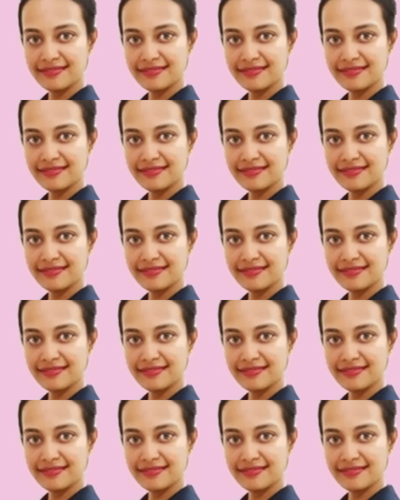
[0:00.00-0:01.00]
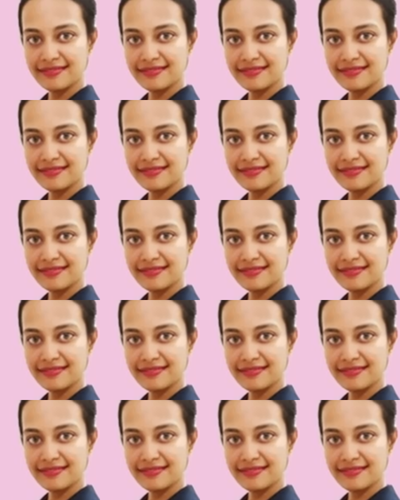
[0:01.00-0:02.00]

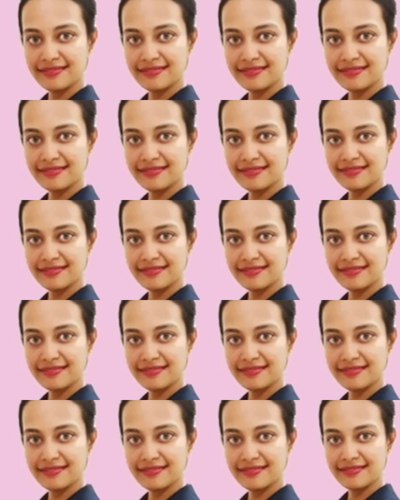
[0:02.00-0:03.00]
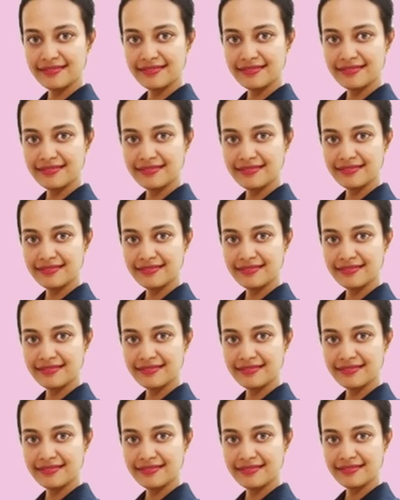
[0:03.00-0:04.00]

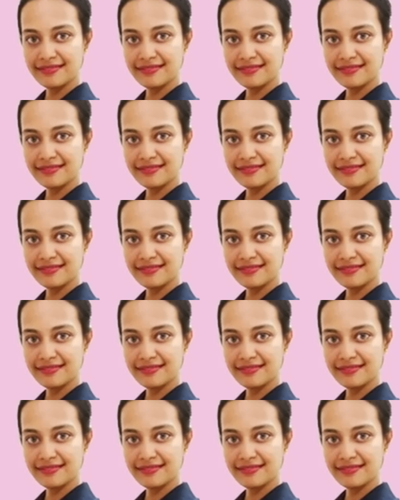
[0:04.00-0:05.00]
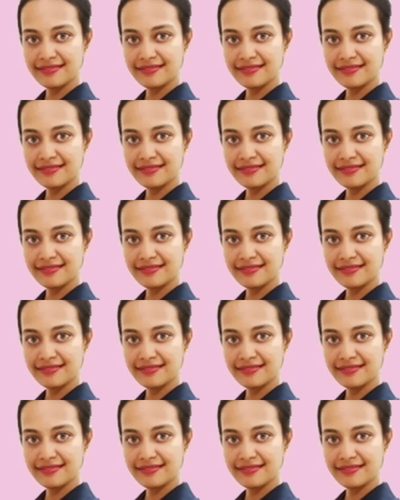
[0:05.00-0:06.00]

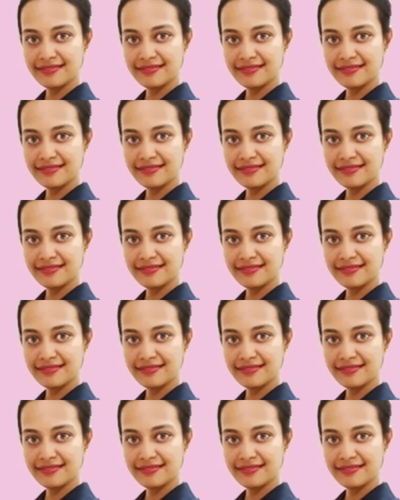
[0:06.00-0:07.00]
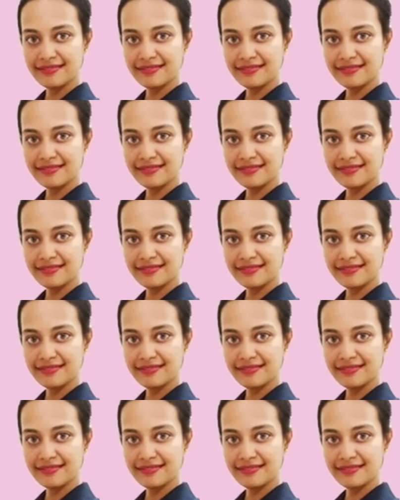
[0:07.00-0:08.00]
This is a still picture; no speech is visible.